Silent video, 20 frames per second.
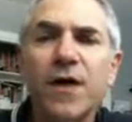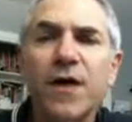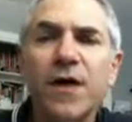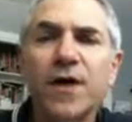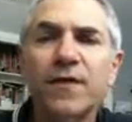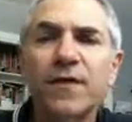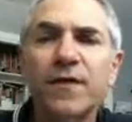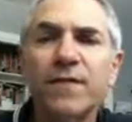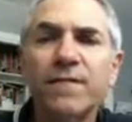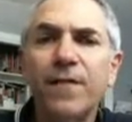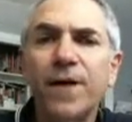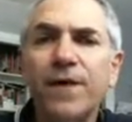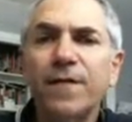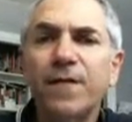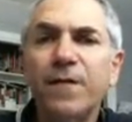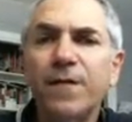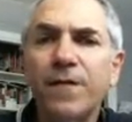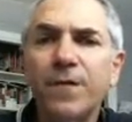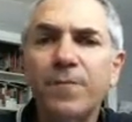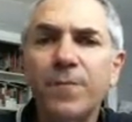And then
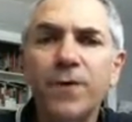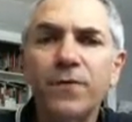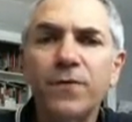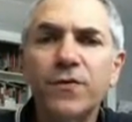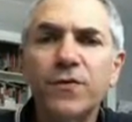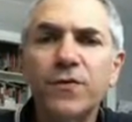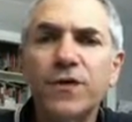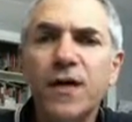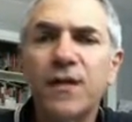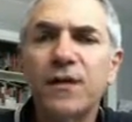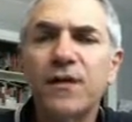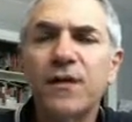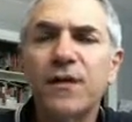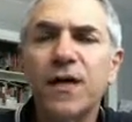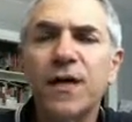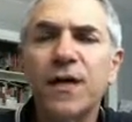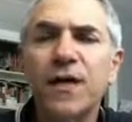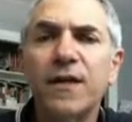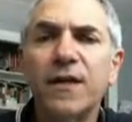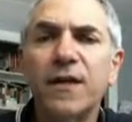finally, the
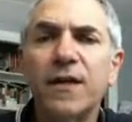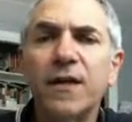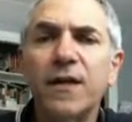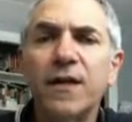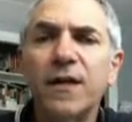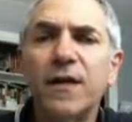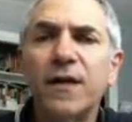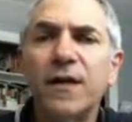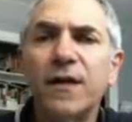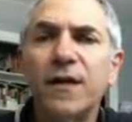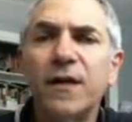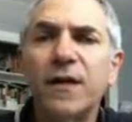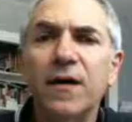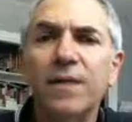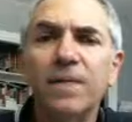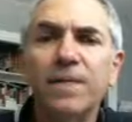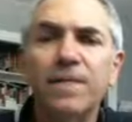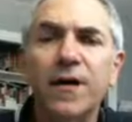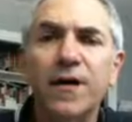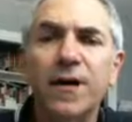post-genocide
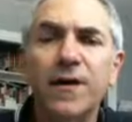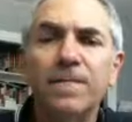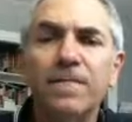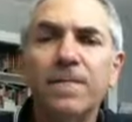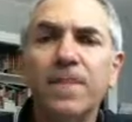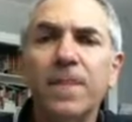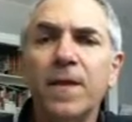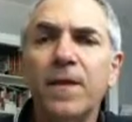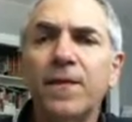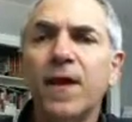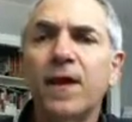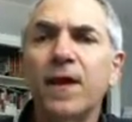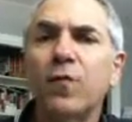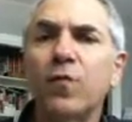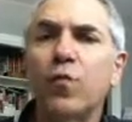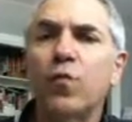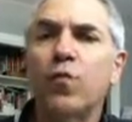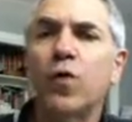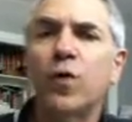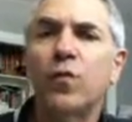event,
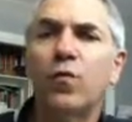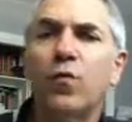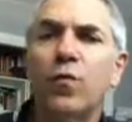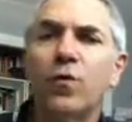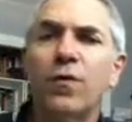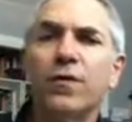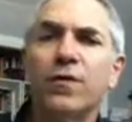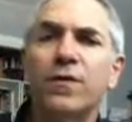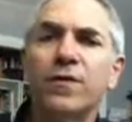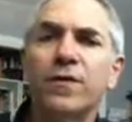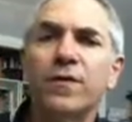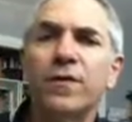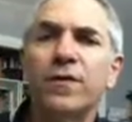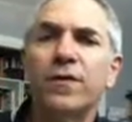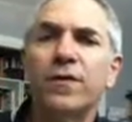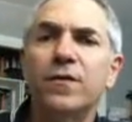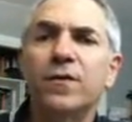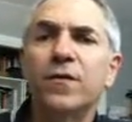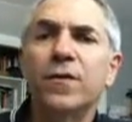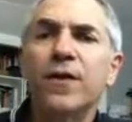that what were
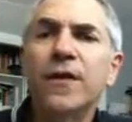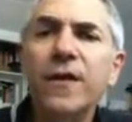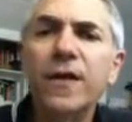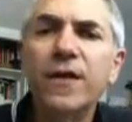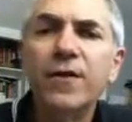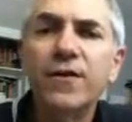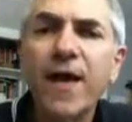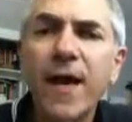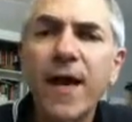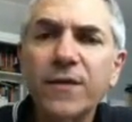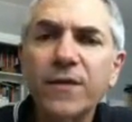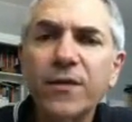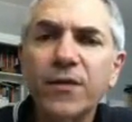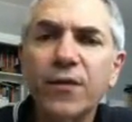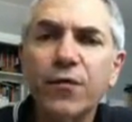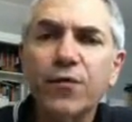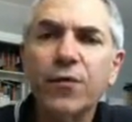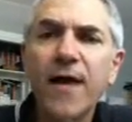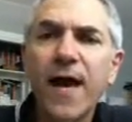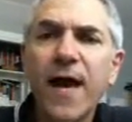the
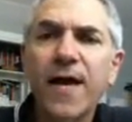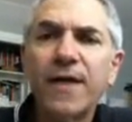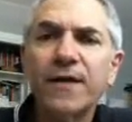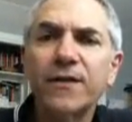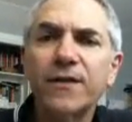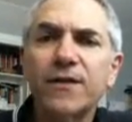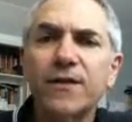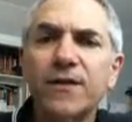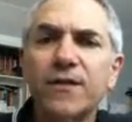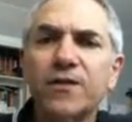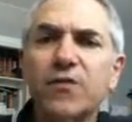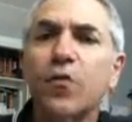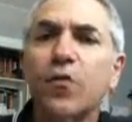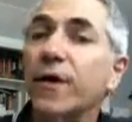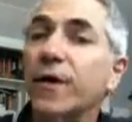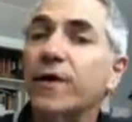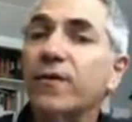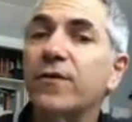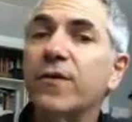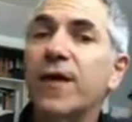international reactions or
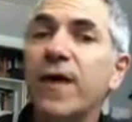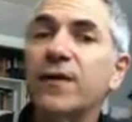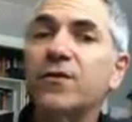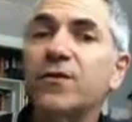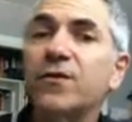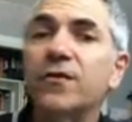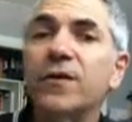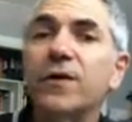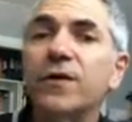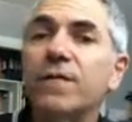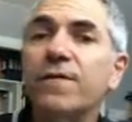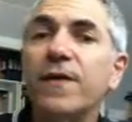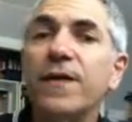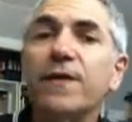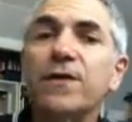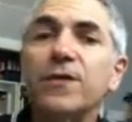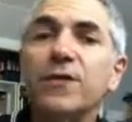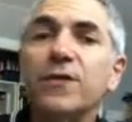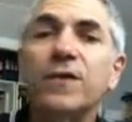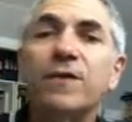international
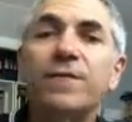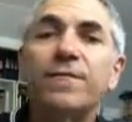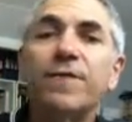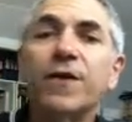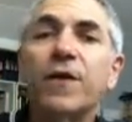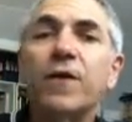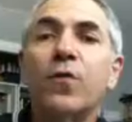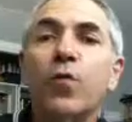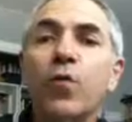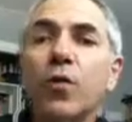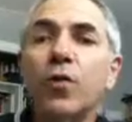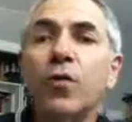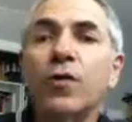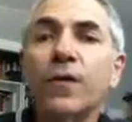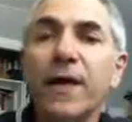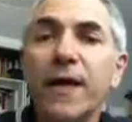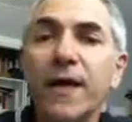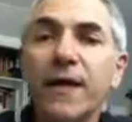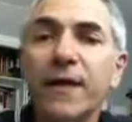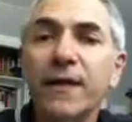interventions, if there
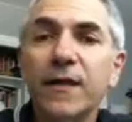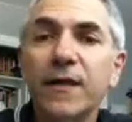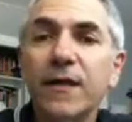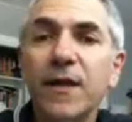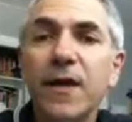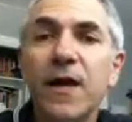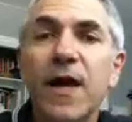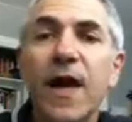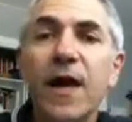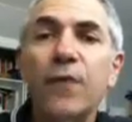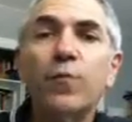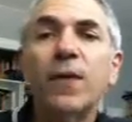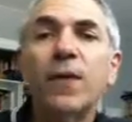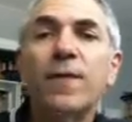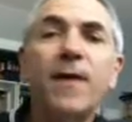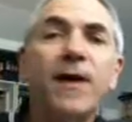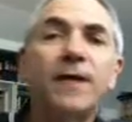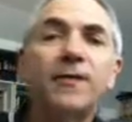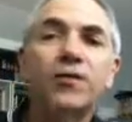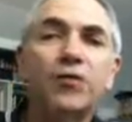were any? And what
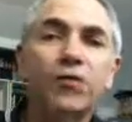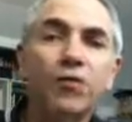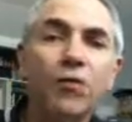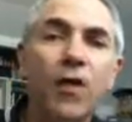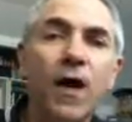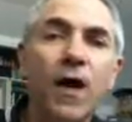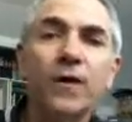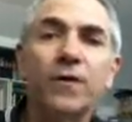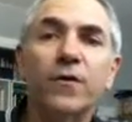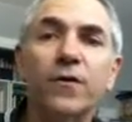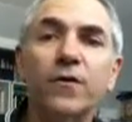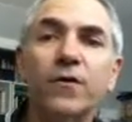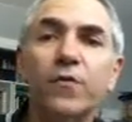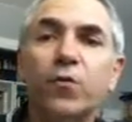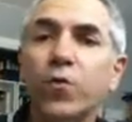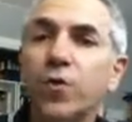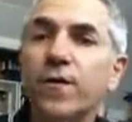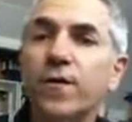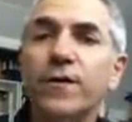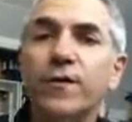about trials?
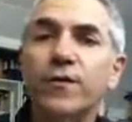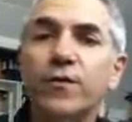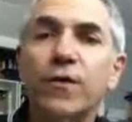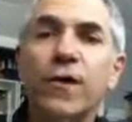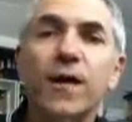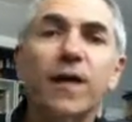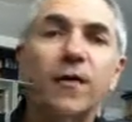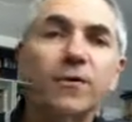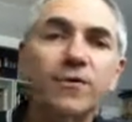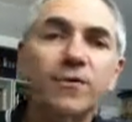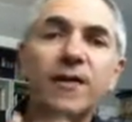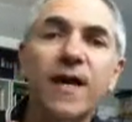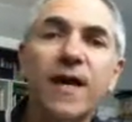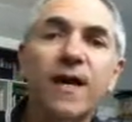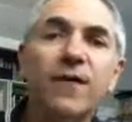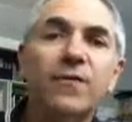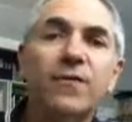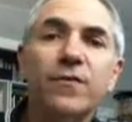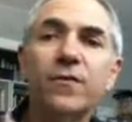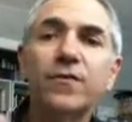Were there trials, and
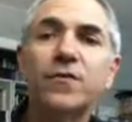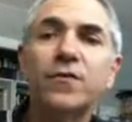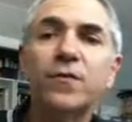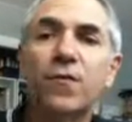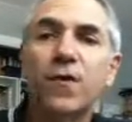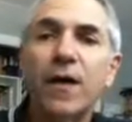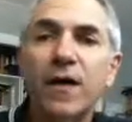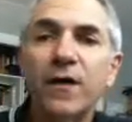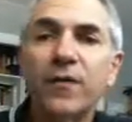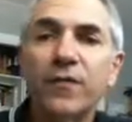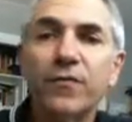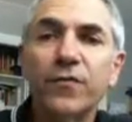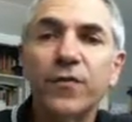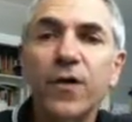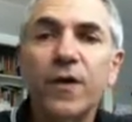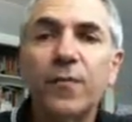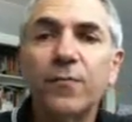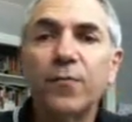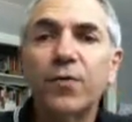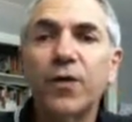how did those
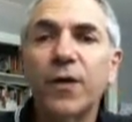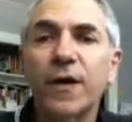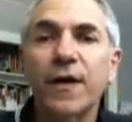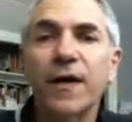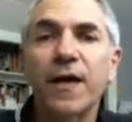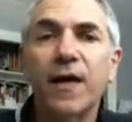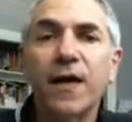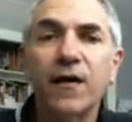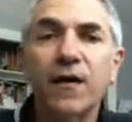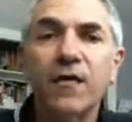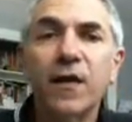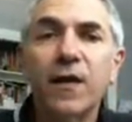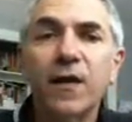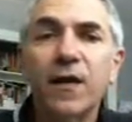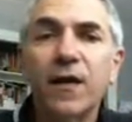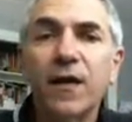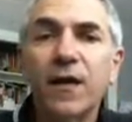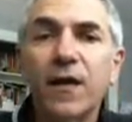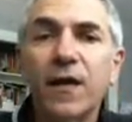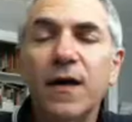trials play out?
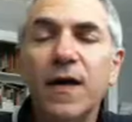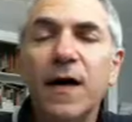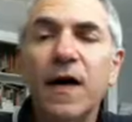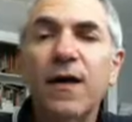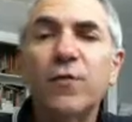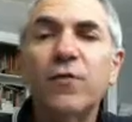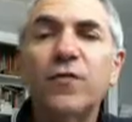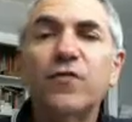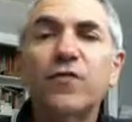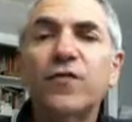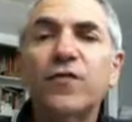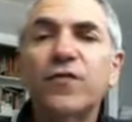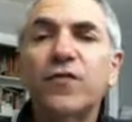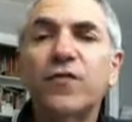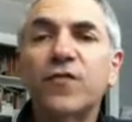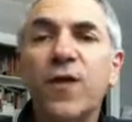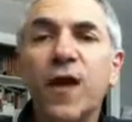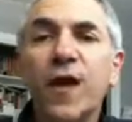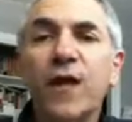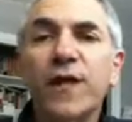How was the
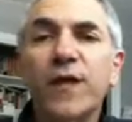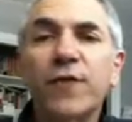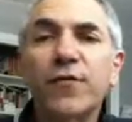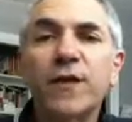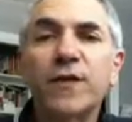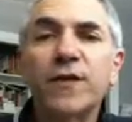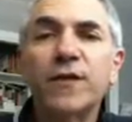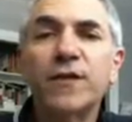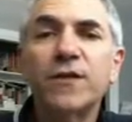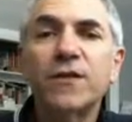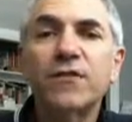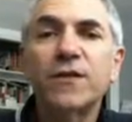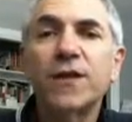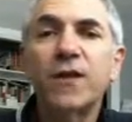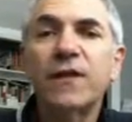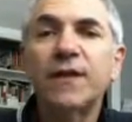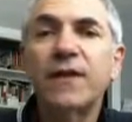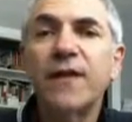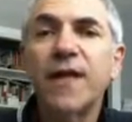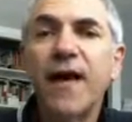society
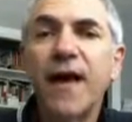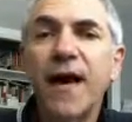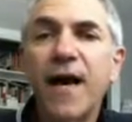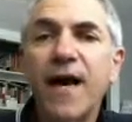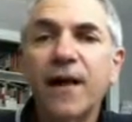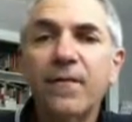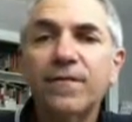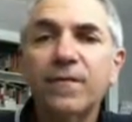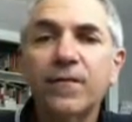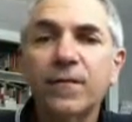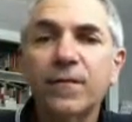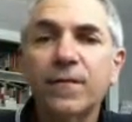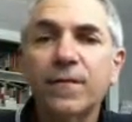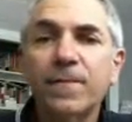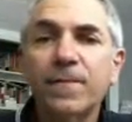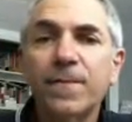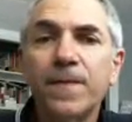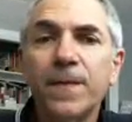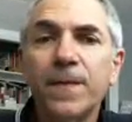reconstructed after?